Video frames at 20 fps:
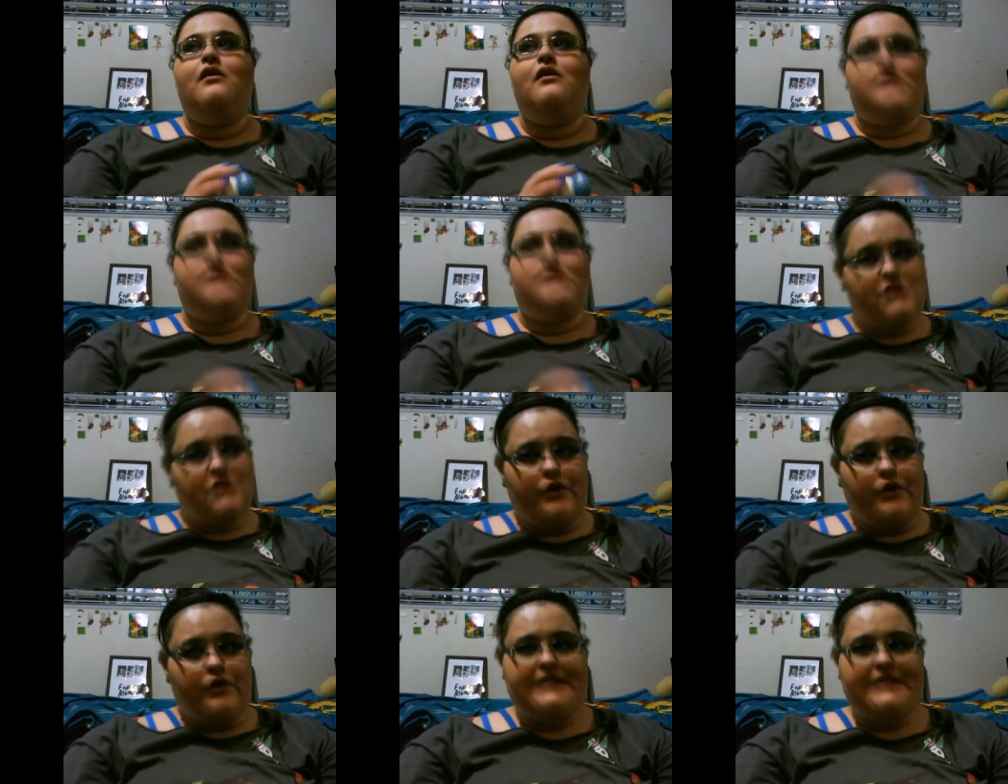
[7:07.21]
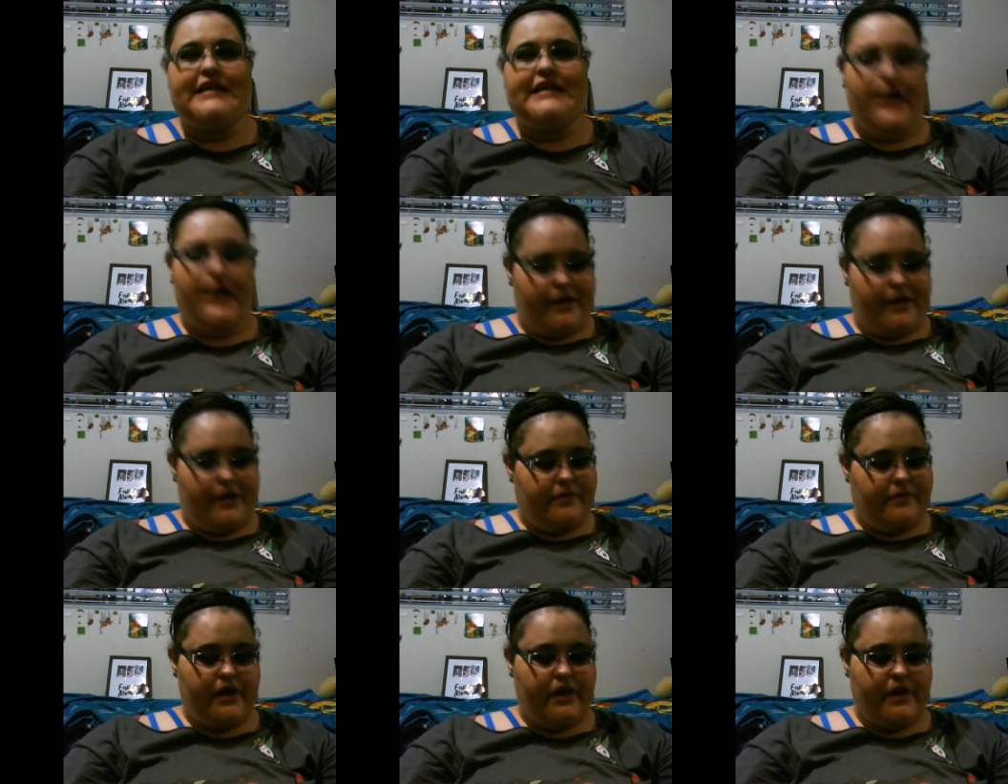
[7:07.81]
story
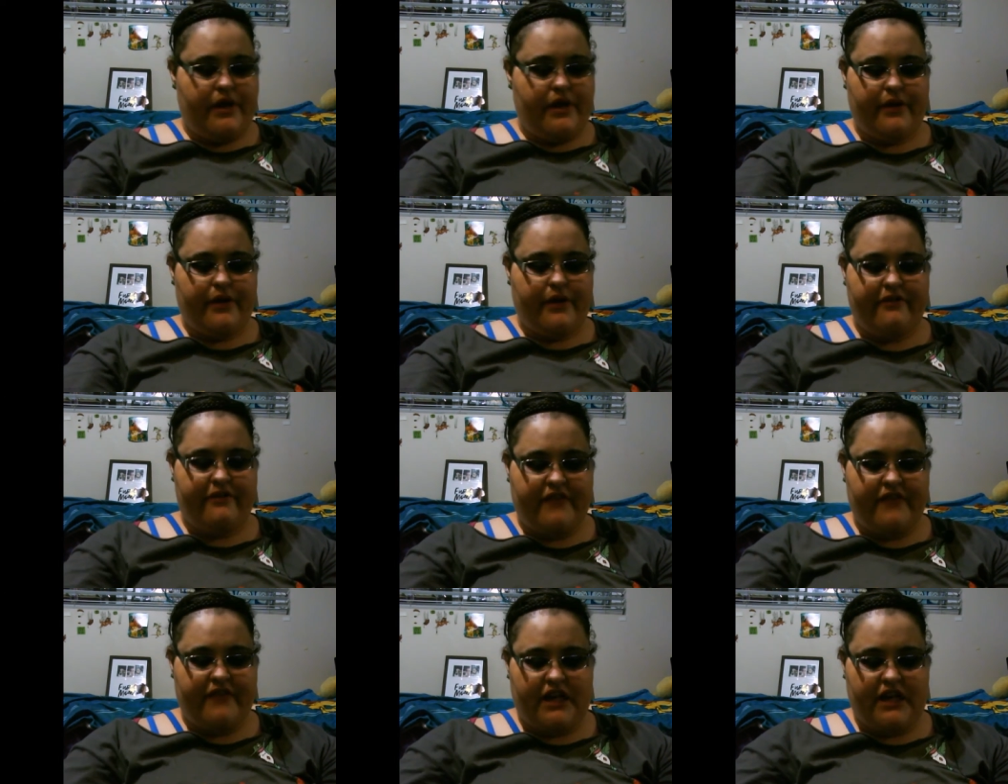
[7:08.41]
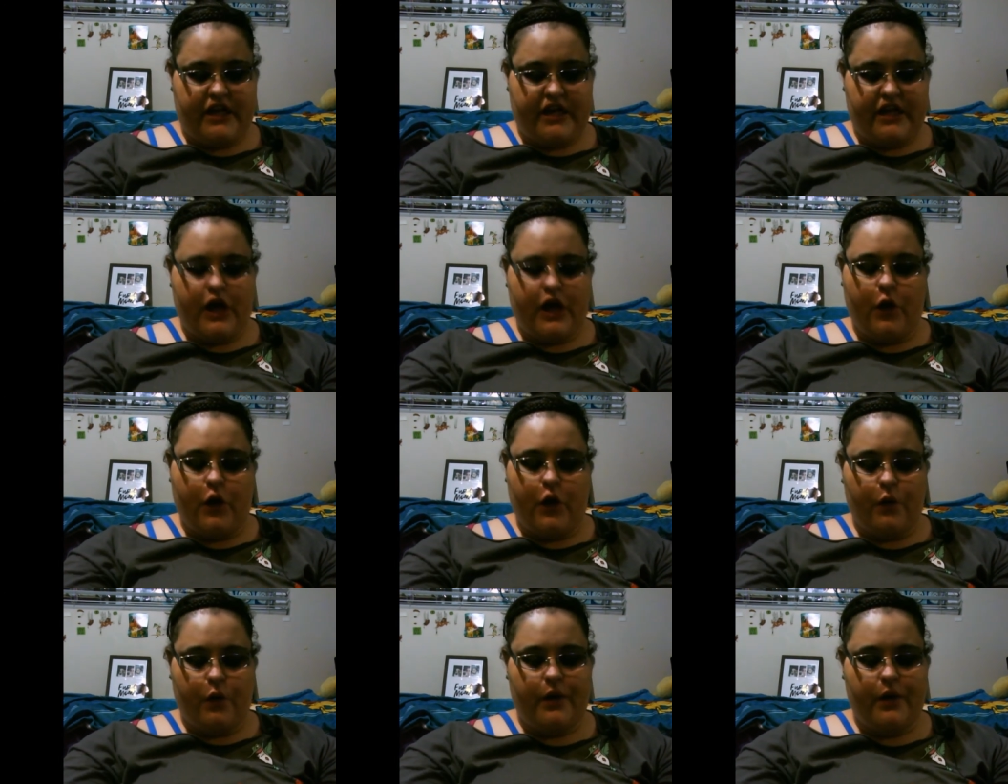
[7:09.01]
time
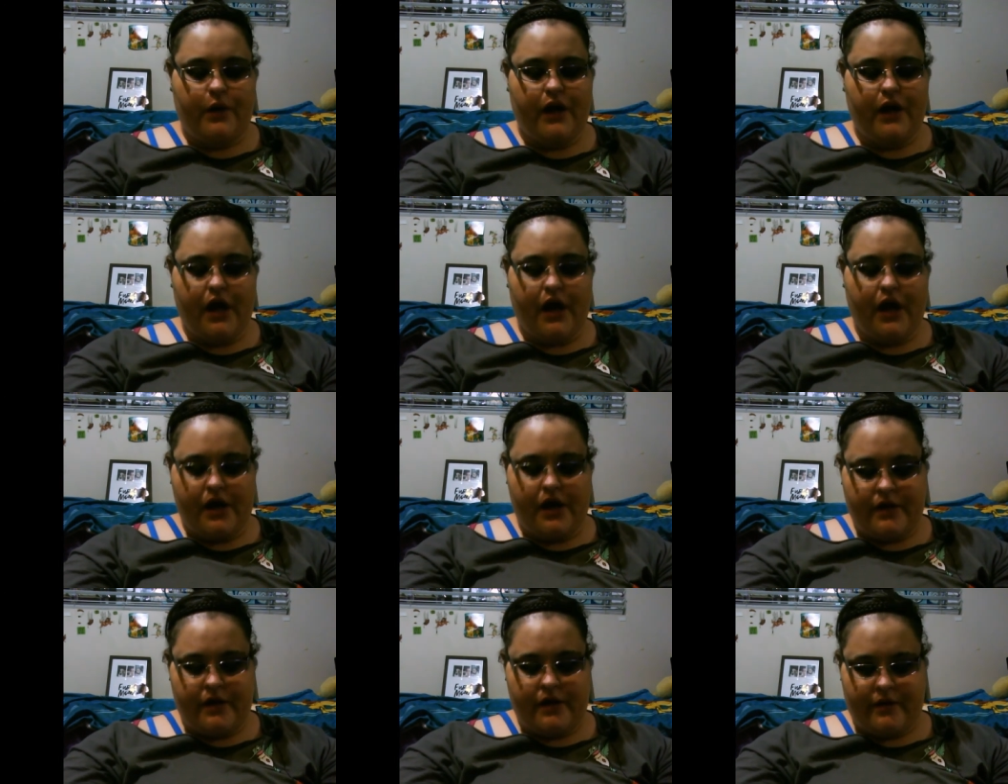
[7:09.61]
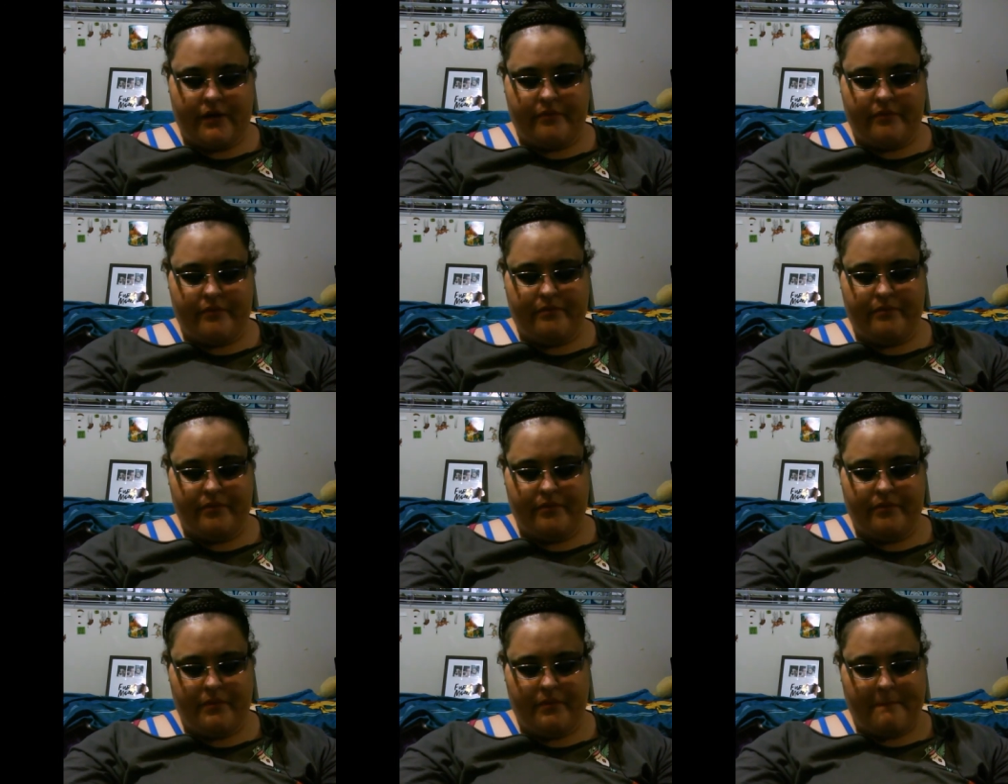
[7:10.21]
video
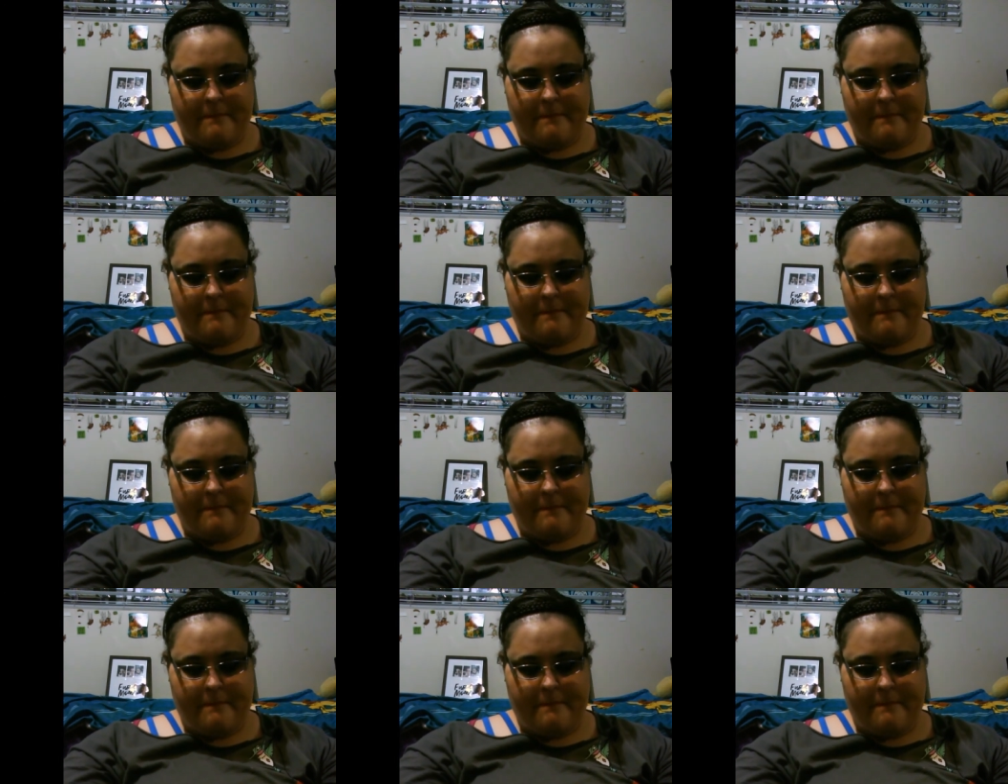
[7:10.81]
um,